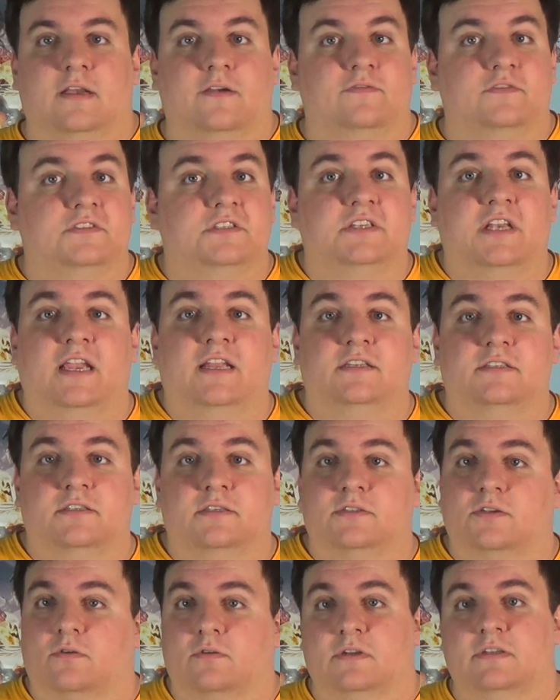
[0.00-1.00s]
of
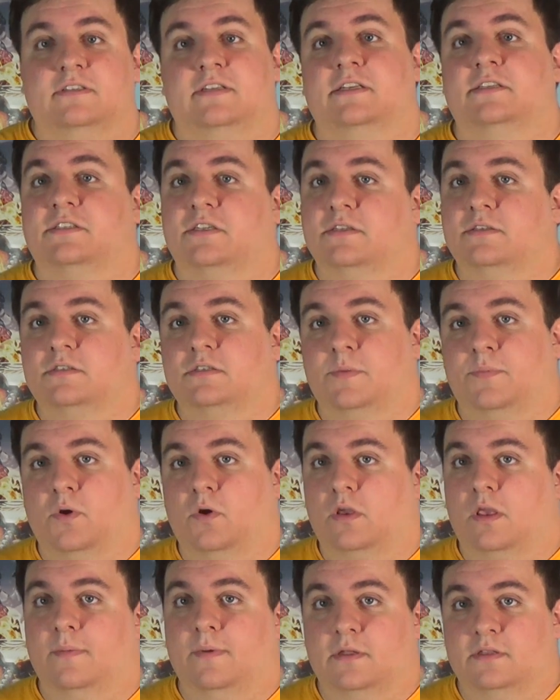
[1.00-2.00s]
changes or additions to
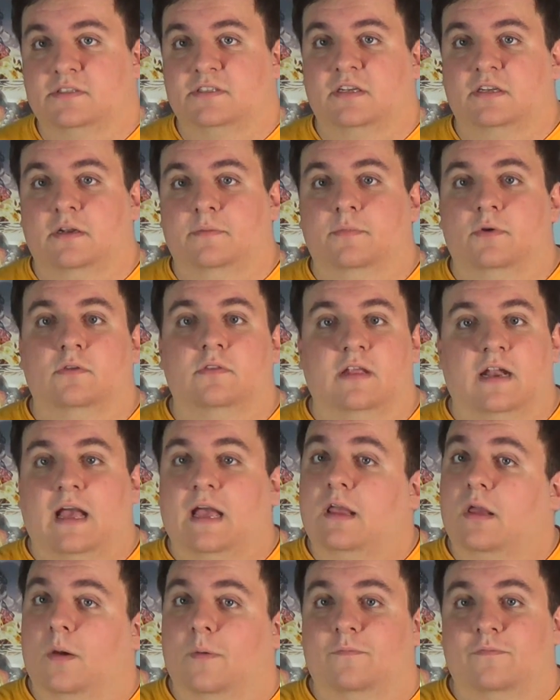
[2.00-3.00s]
Pokemon Sun and Moon that
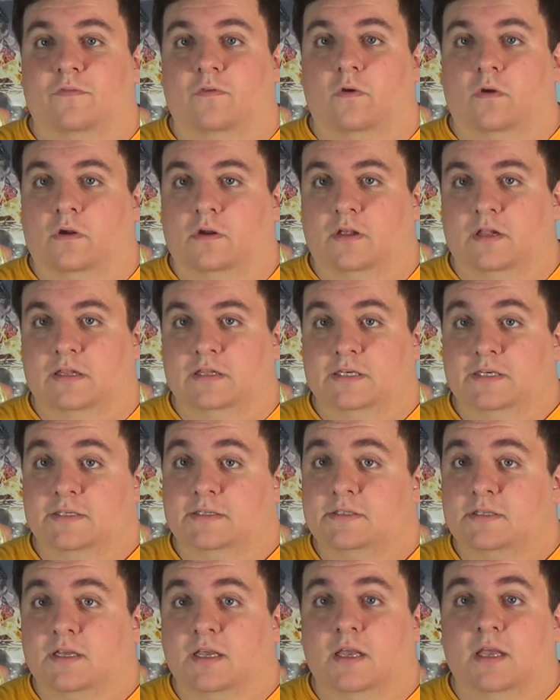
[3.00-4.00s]
I hope for, at
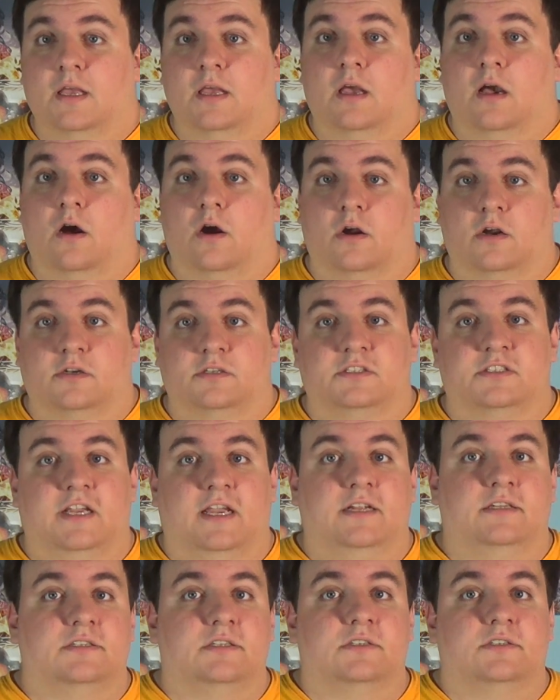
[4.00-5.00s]
least, are
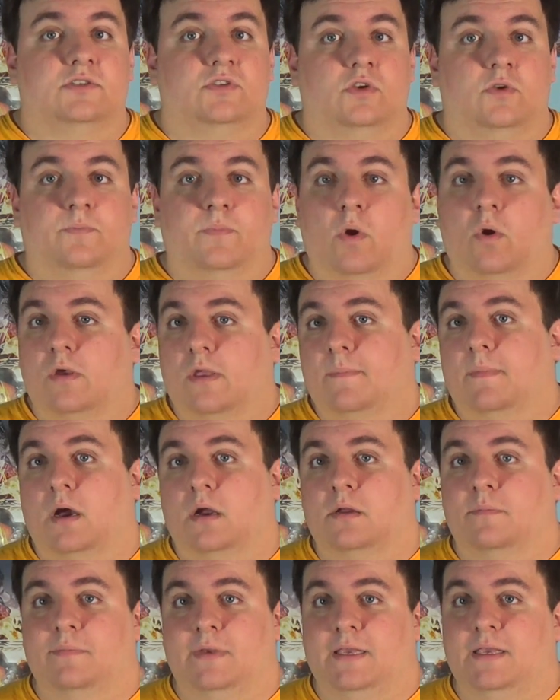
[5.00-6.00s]
changes to
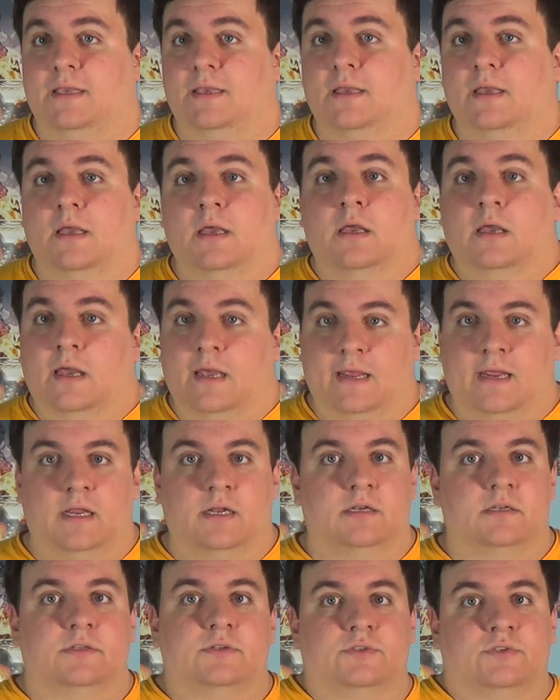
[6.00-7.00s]
Pokemon Ami
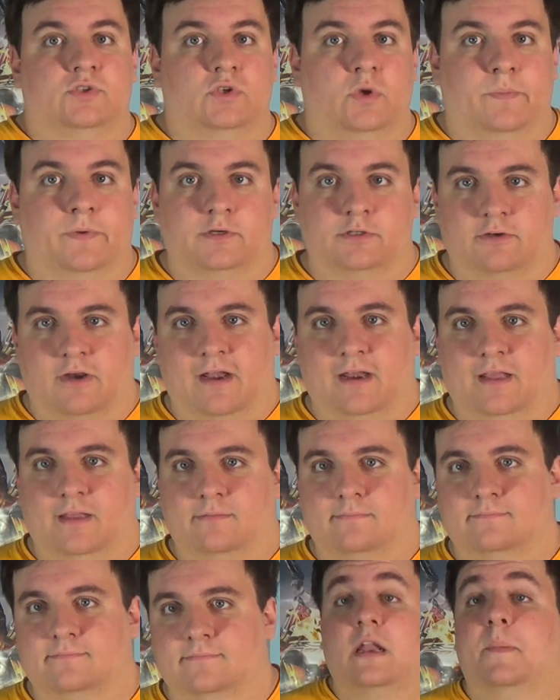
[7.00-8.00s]
and Super Training.
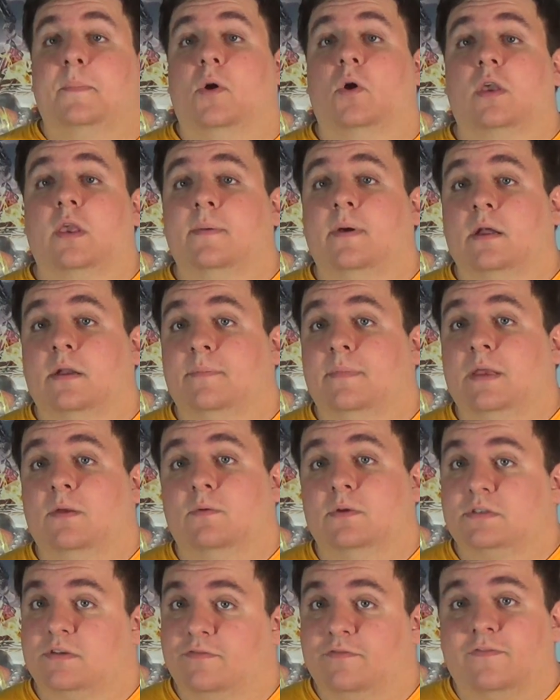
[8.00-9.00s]
Now, Pokemon Ami
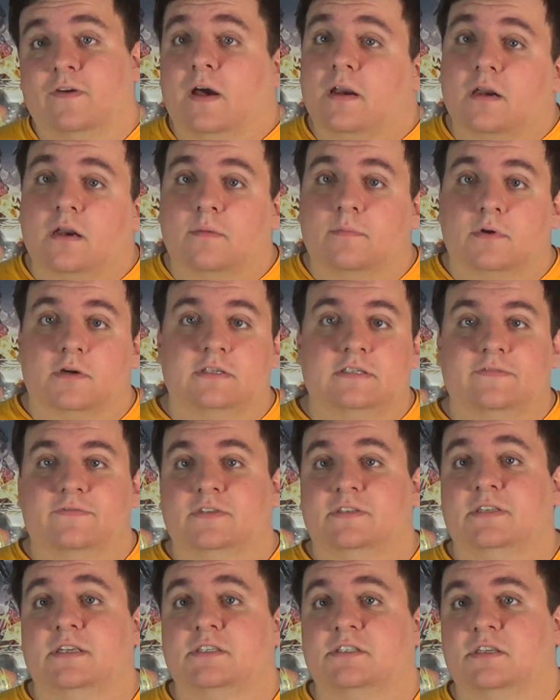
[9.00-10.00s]
was a fun and immersive
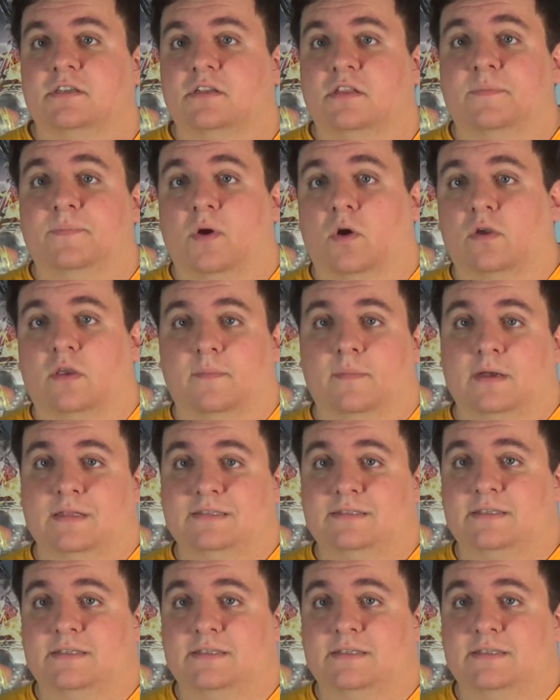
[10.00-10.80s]
addition to the Pokemon